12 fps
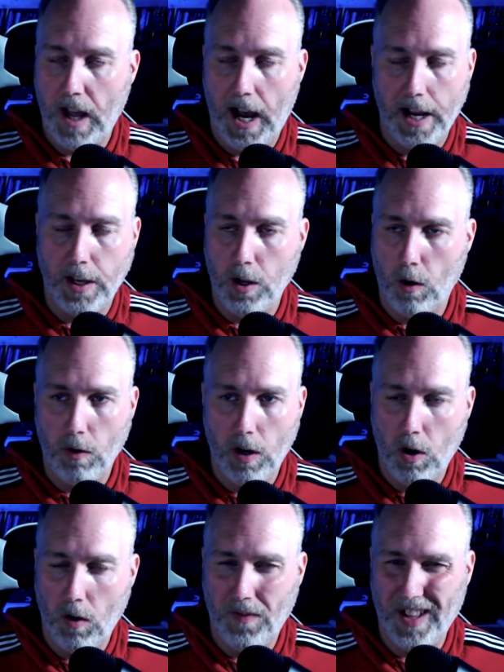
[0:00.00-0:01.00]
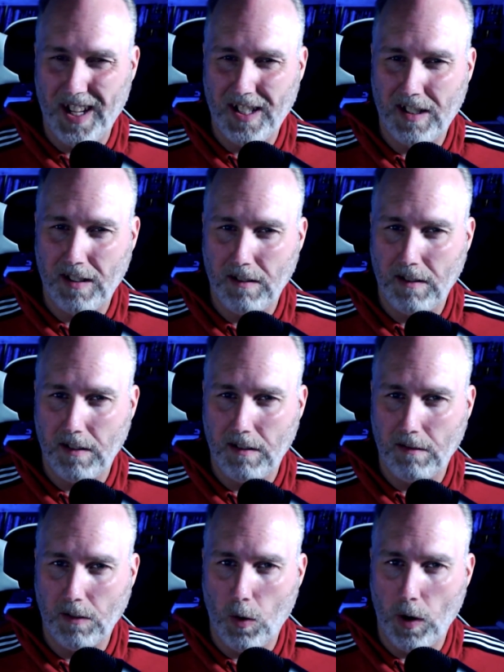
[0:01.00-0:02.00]
I don't know if that's
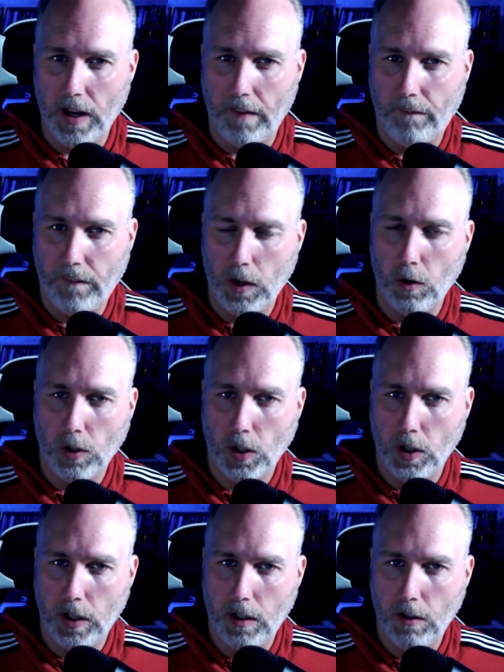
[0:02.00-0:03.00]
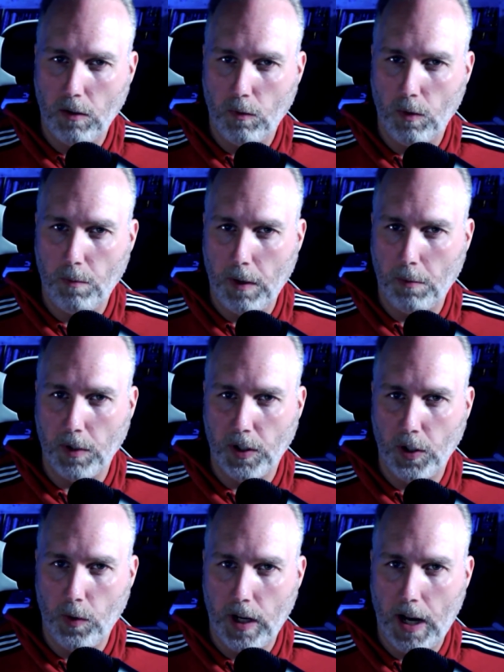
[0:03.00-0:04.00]
going to feel good when people
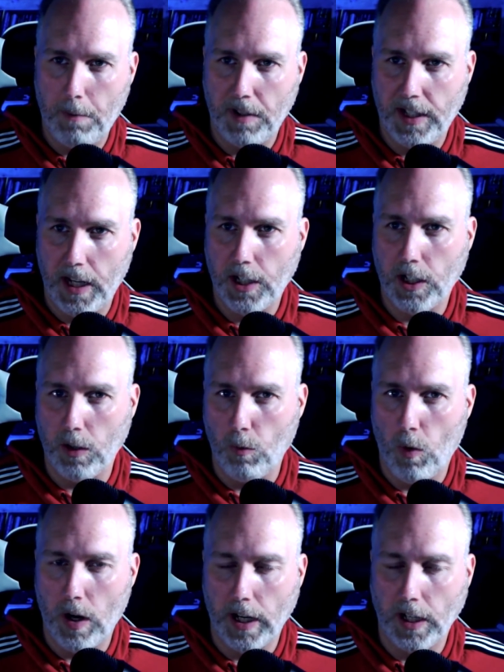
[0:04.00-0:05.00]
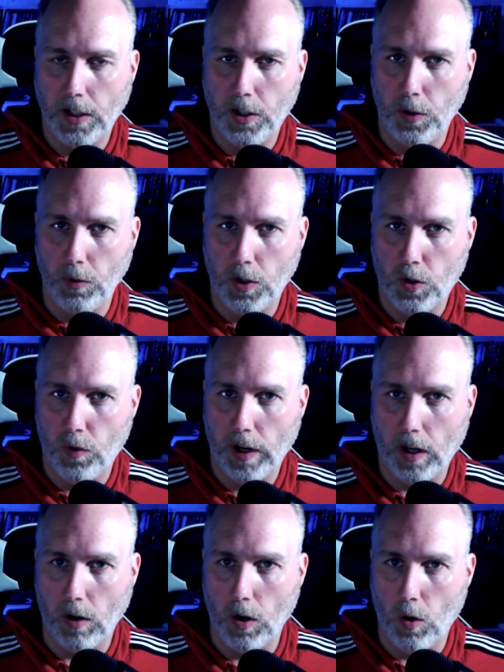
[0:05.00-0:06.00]
do it. I'm essentially wanting to
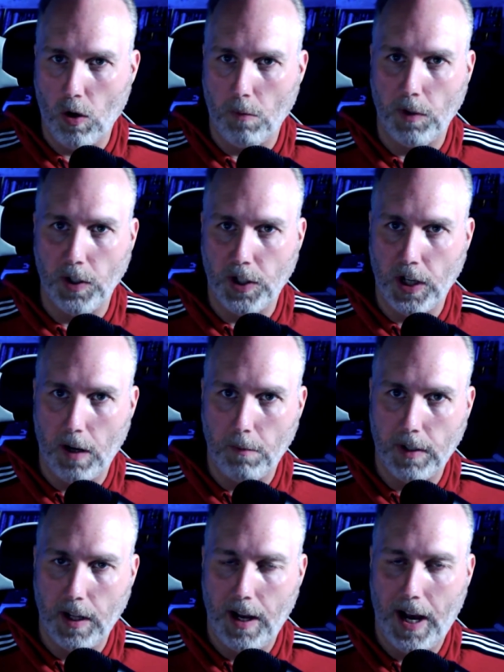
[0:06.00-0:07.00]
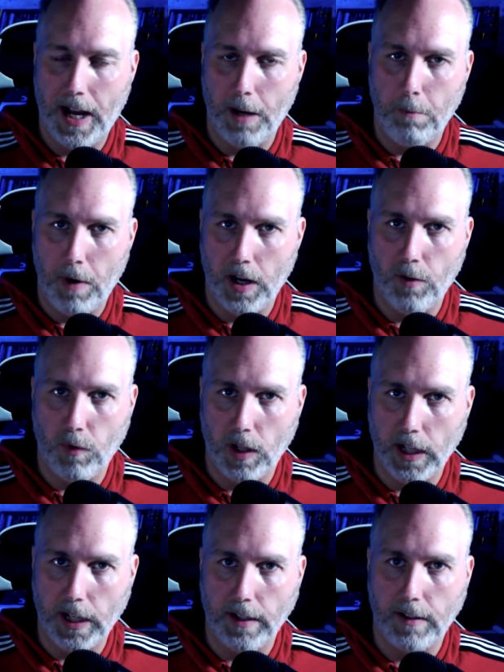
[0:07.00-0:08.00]
trigger normal jumps on a button
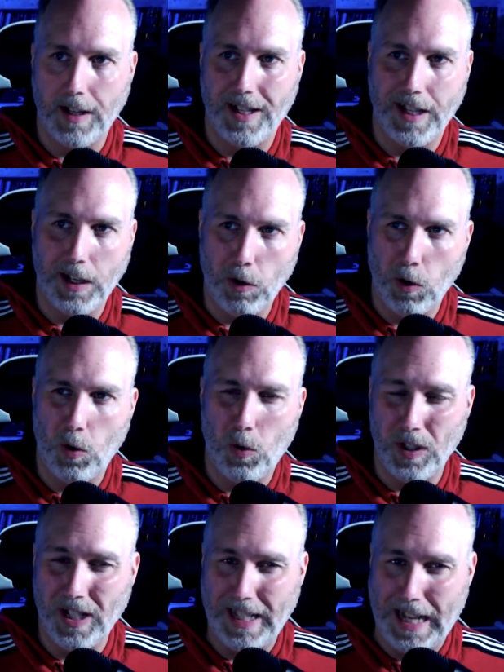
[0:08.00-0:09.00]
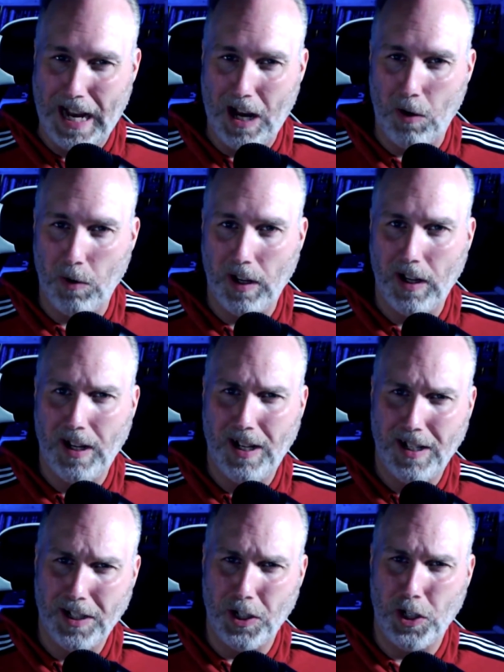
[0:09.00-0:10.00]
release, and then you hold it down
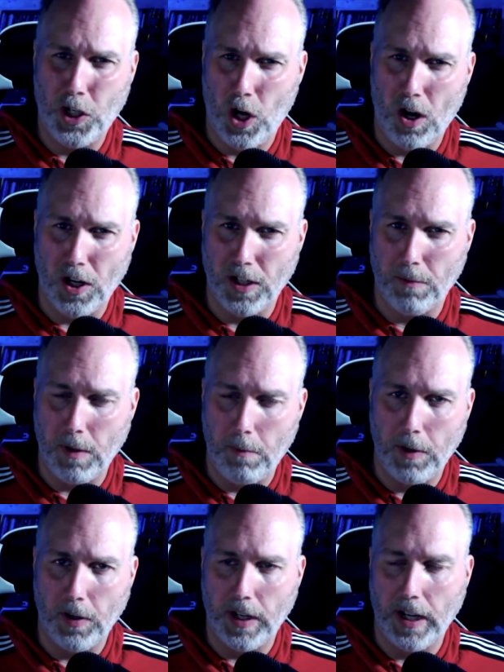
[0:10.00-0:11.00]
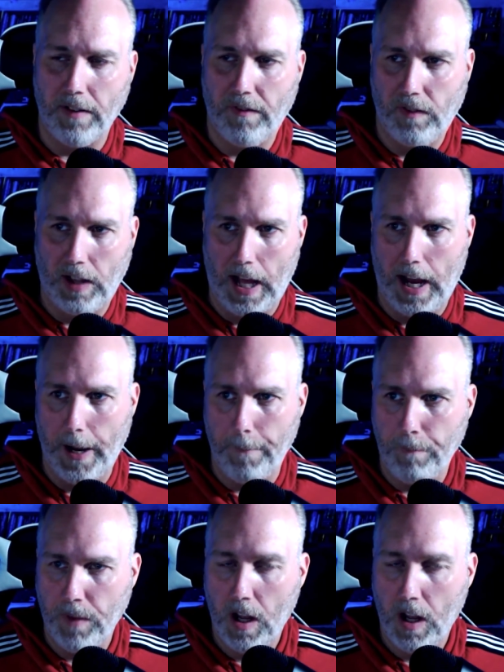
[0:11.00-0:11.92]
to charge up the ability to fly.